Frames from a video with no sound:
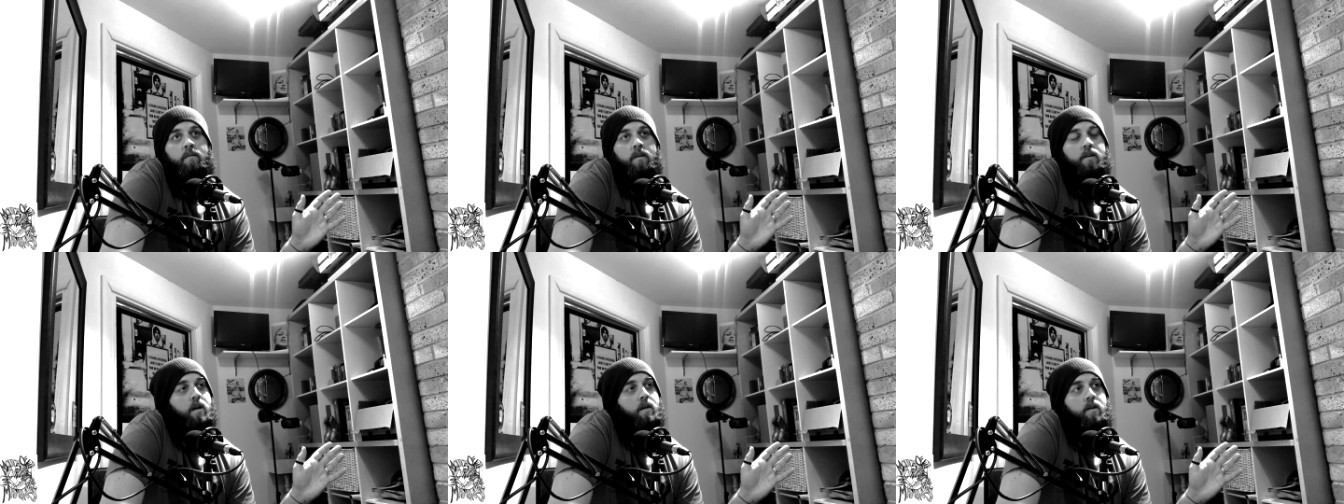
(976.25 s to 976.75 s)
I'm
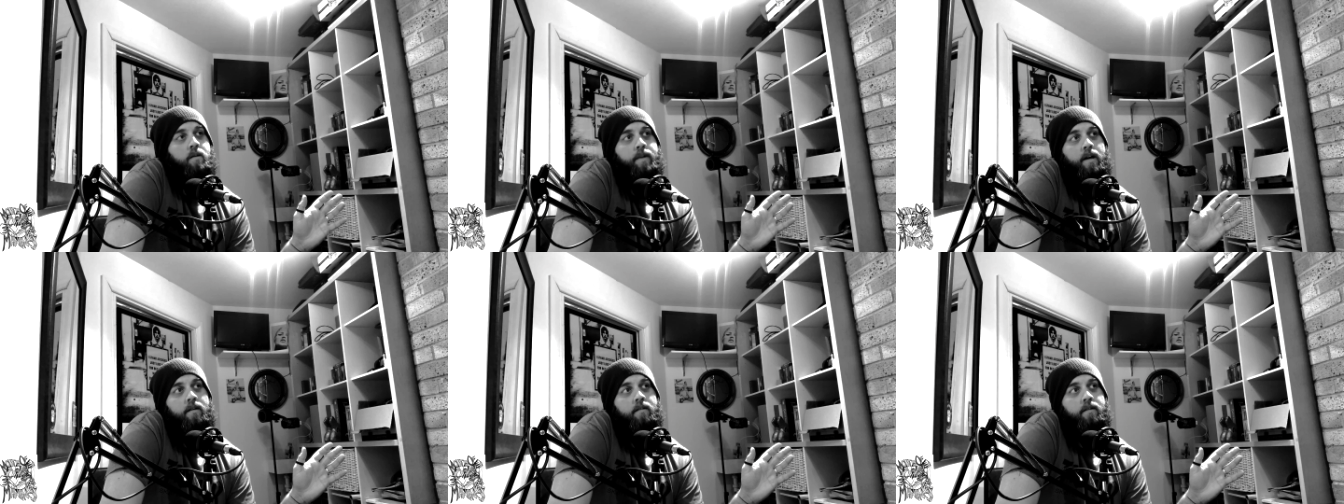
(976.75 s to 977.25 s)
going to go home
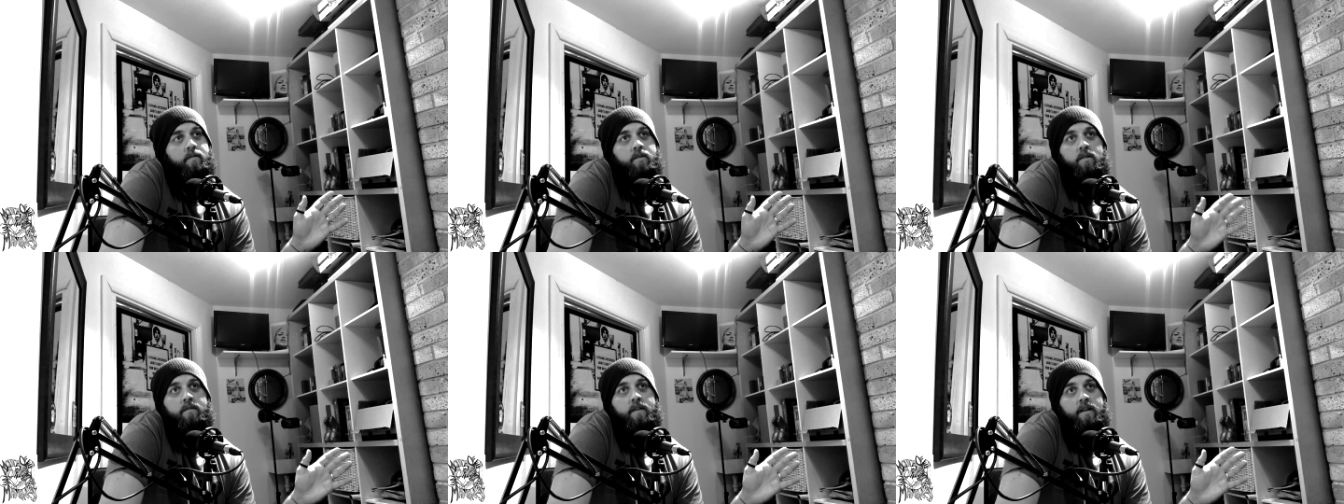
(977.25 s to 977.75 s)
now. I'm going to have a
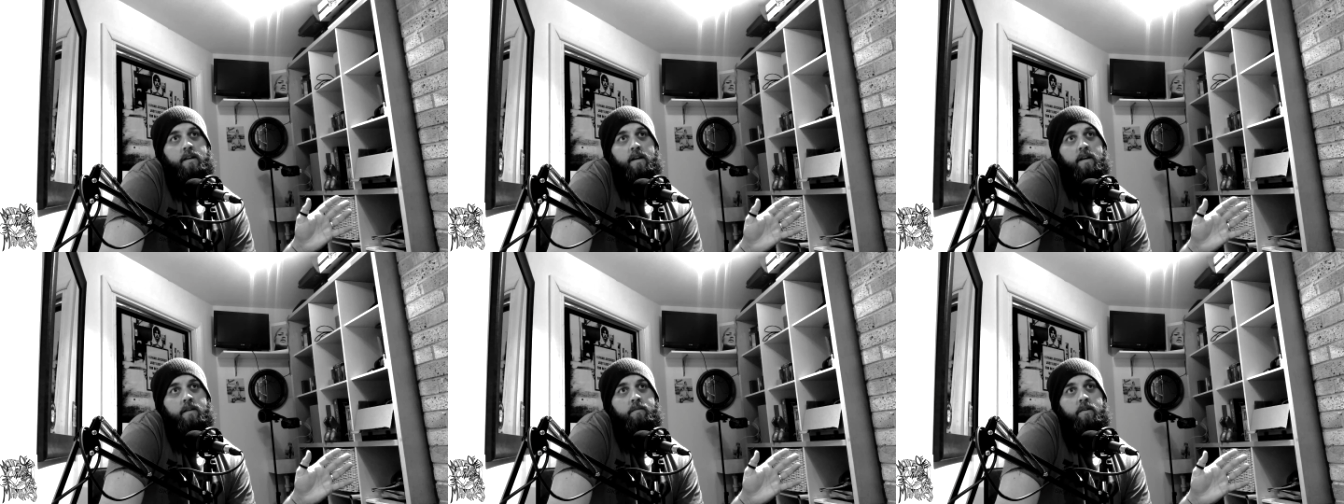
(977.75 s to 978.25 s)
duvet
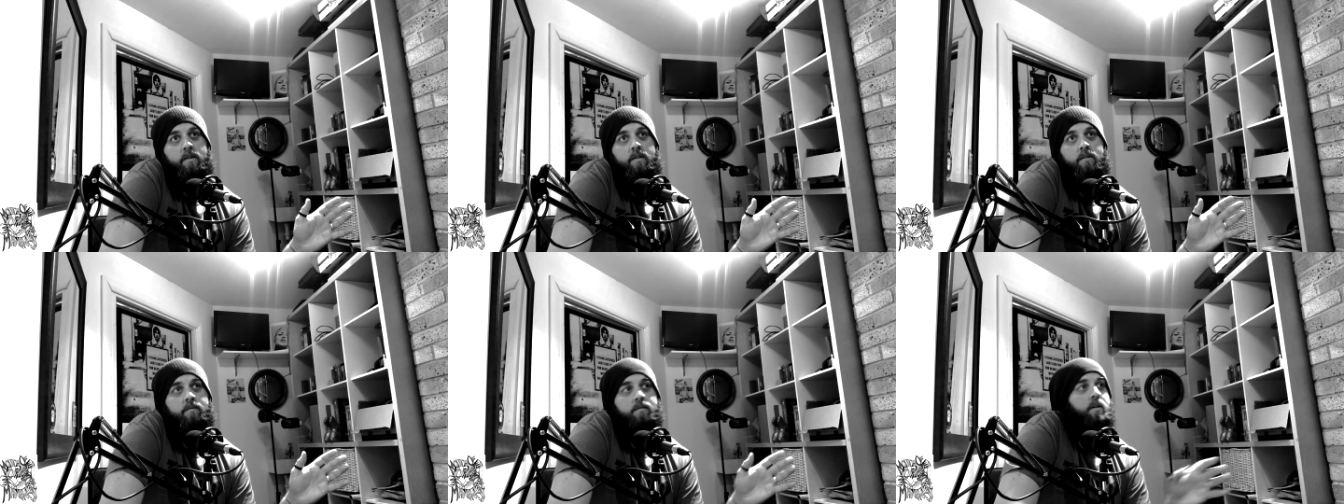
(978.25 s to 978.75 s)
day. I'm not
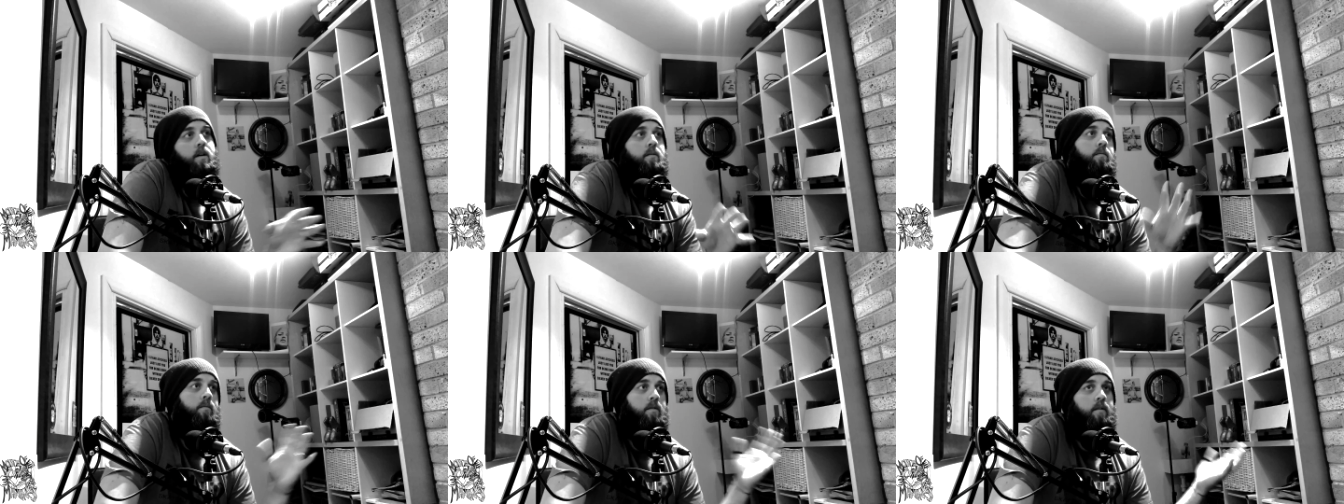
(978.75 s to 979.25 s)
going to,
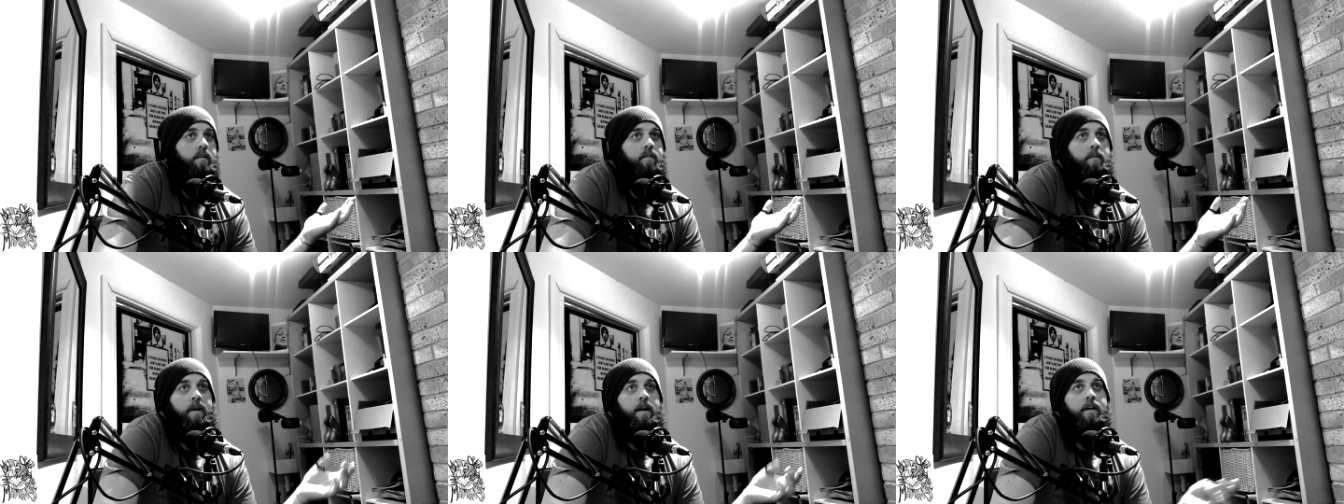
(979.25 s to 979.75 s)
do
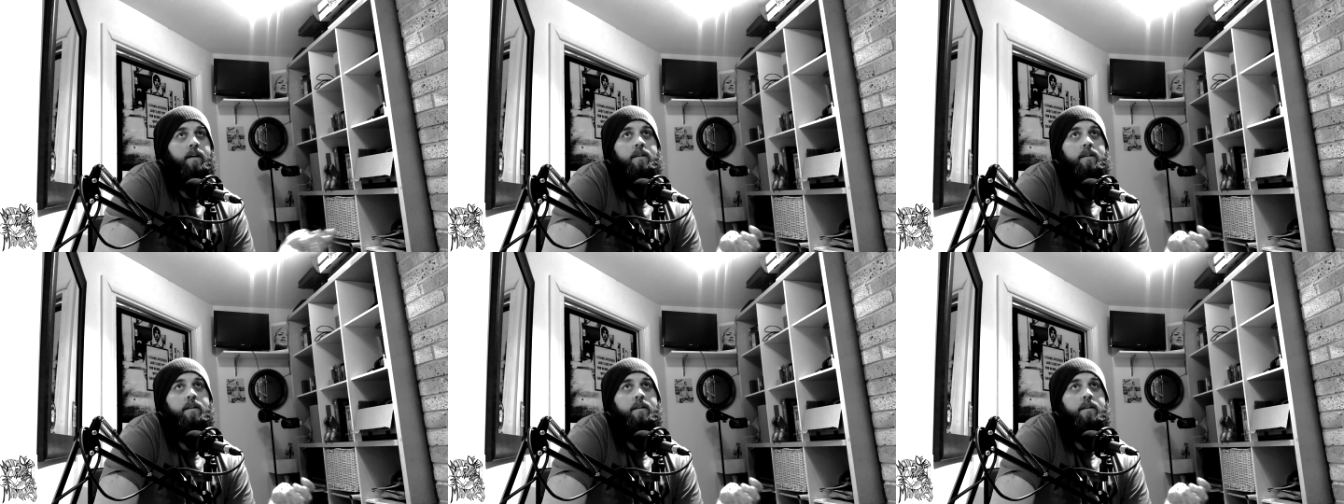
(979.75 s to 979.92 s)
anything about it.